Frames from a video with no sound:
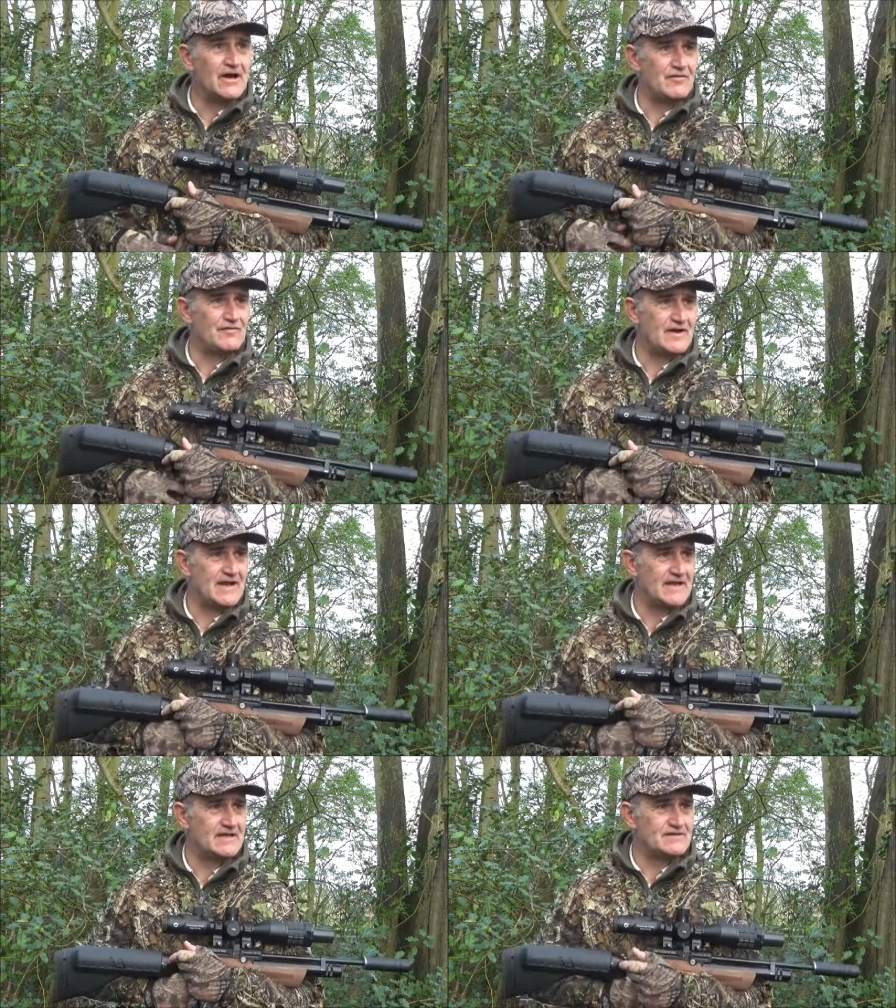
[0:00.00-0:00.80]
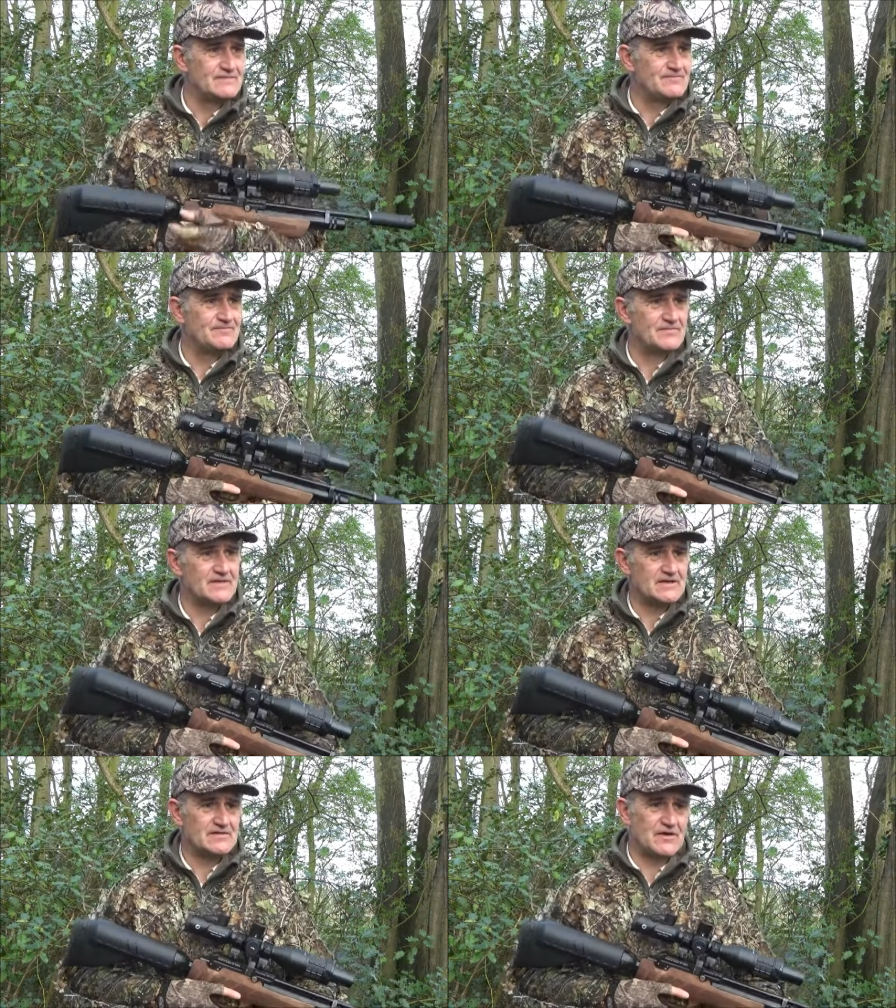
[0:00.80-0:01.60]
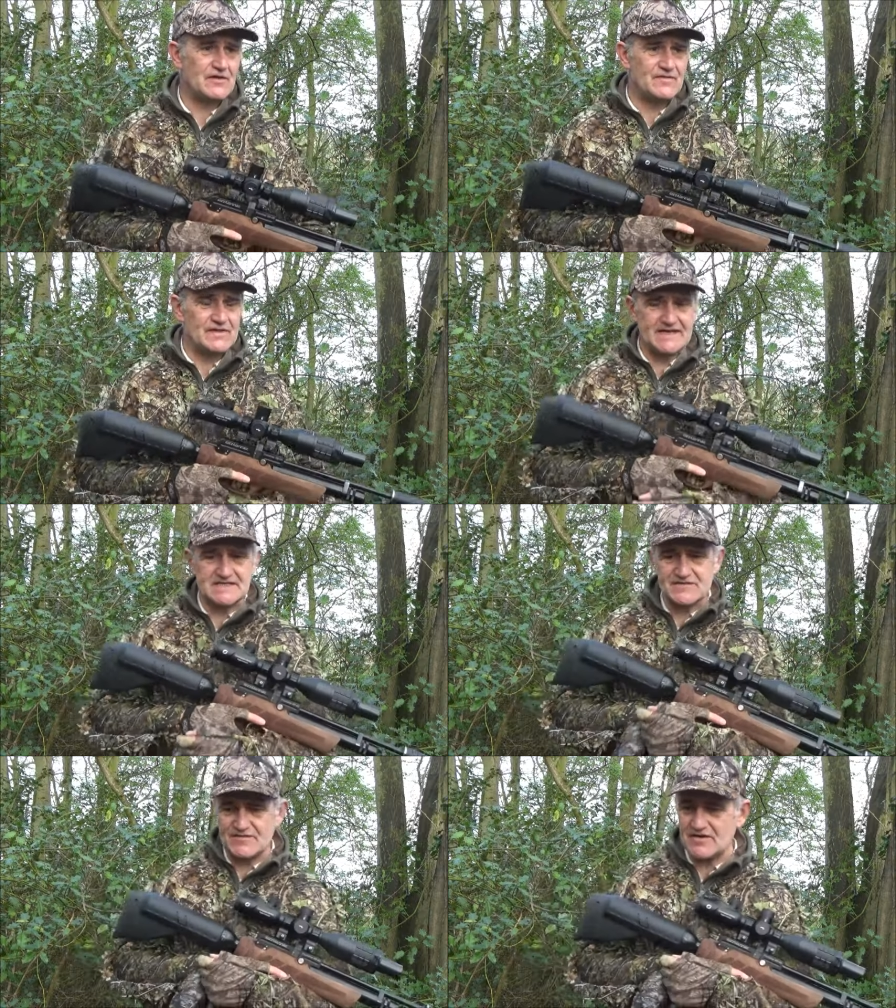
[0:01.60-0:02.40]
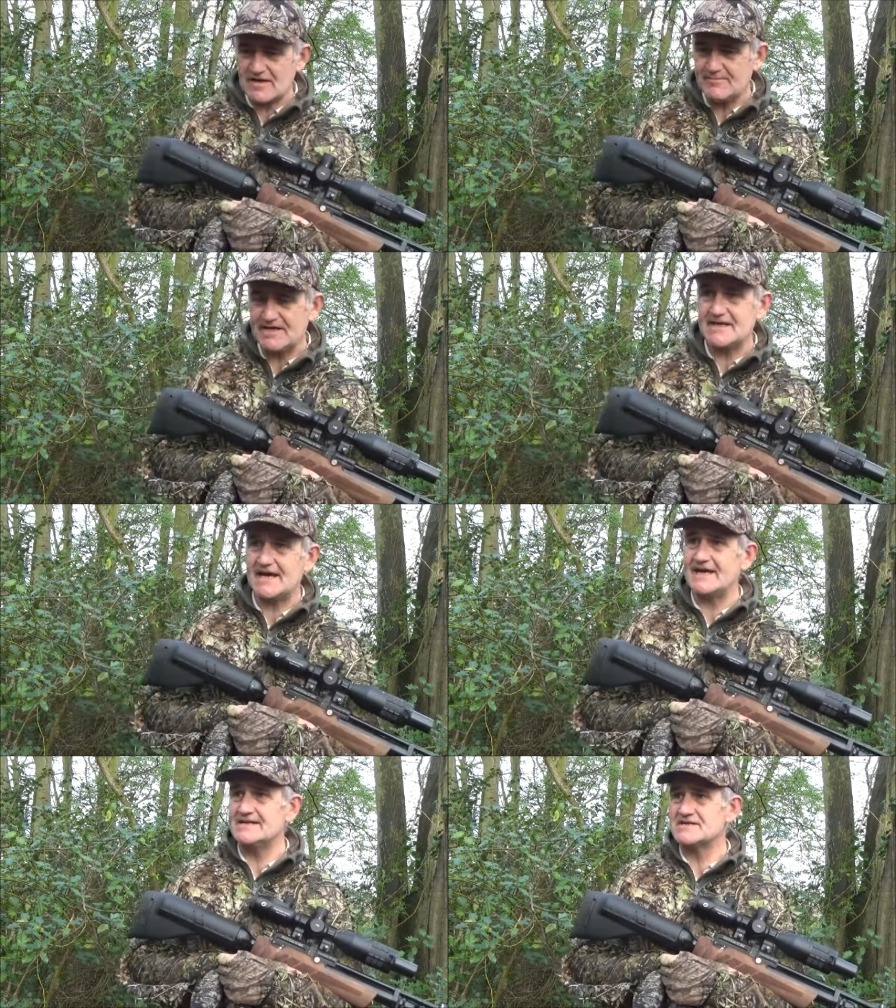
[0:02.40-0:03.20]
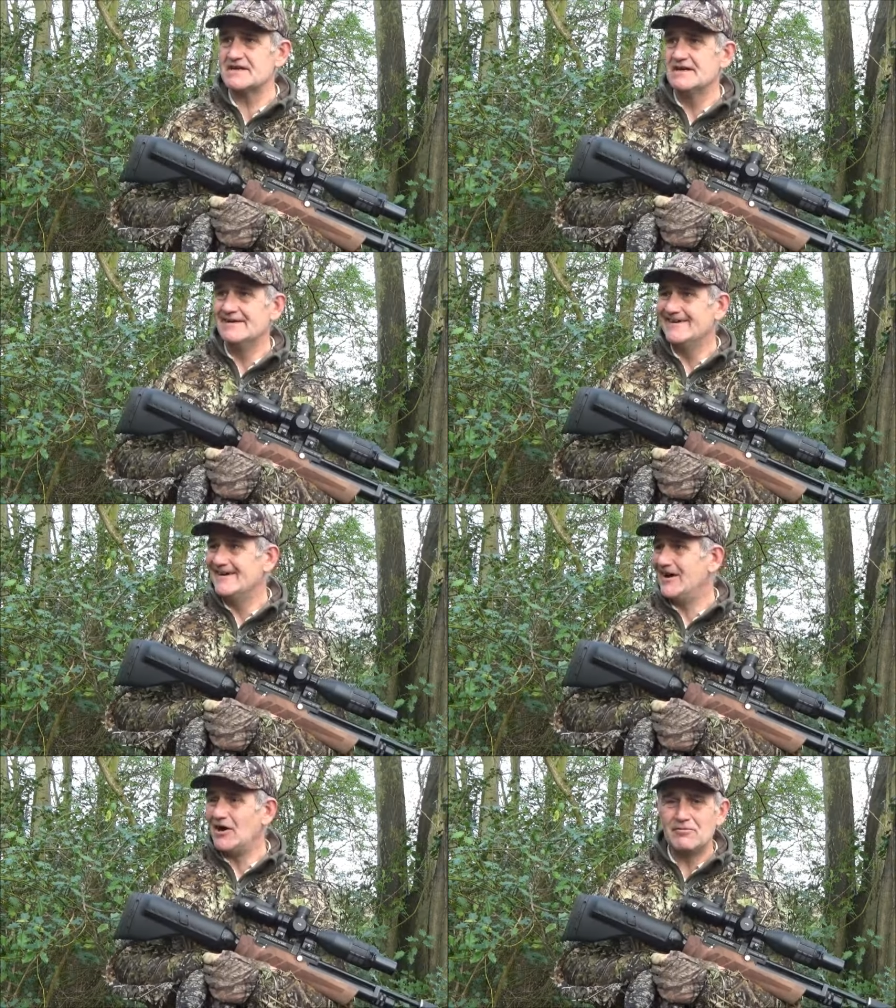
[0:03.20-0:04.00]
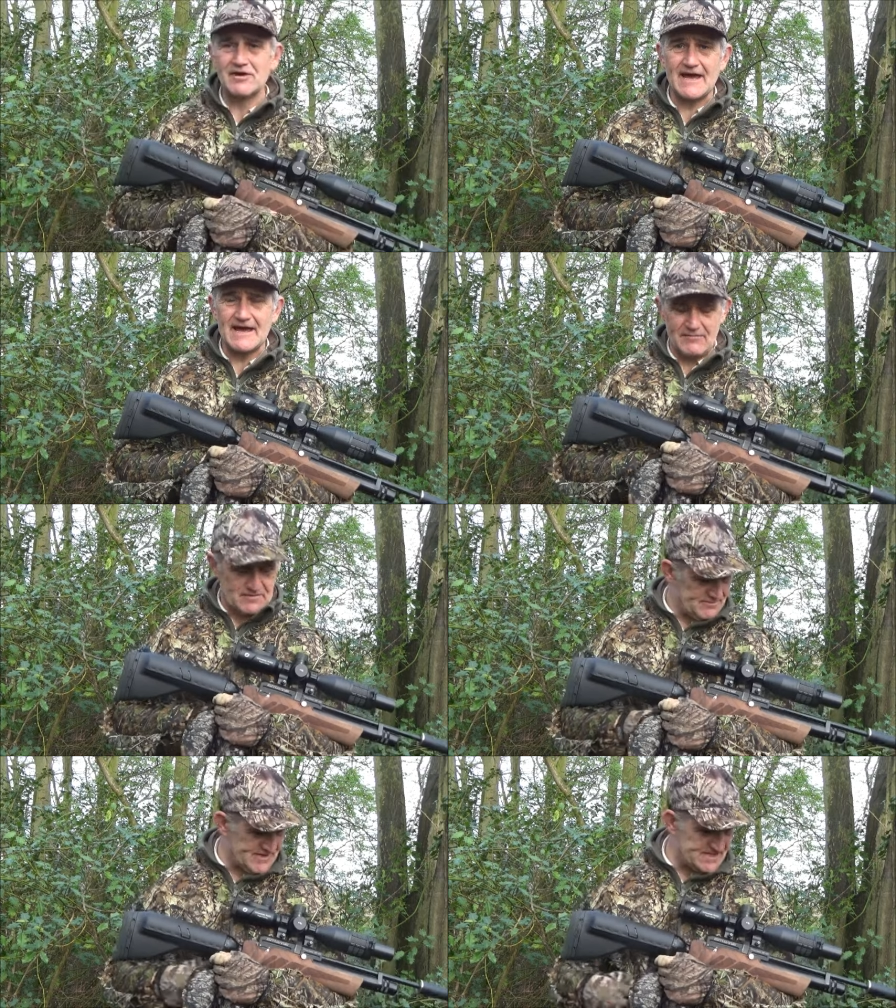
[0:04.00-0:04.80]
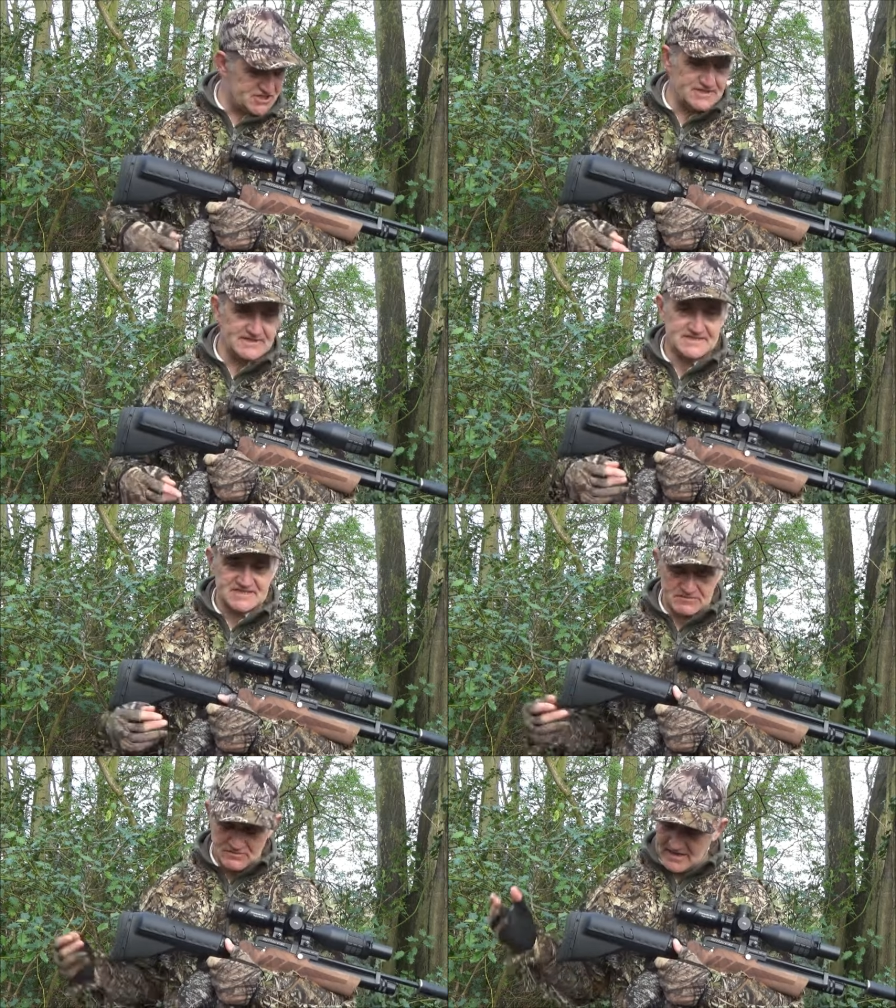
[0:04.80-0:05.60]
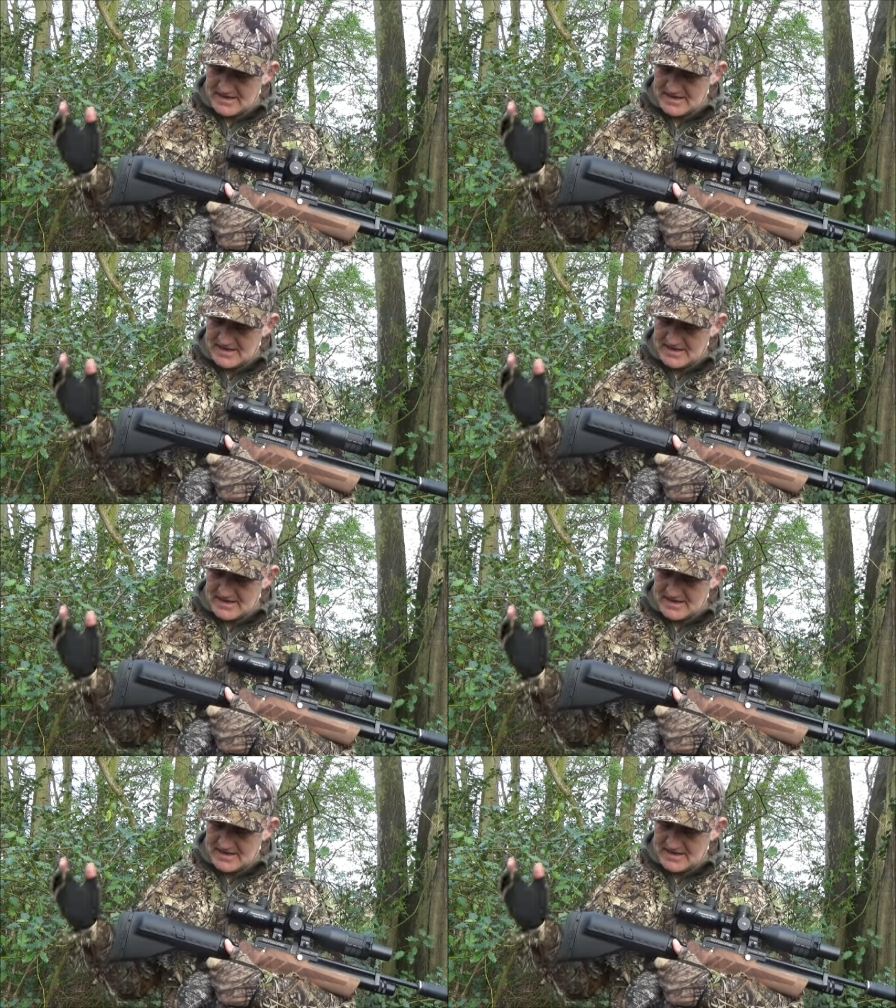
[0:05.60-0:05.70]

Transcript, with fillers: Hopefully over the next few coming days I will get out on the pigeons.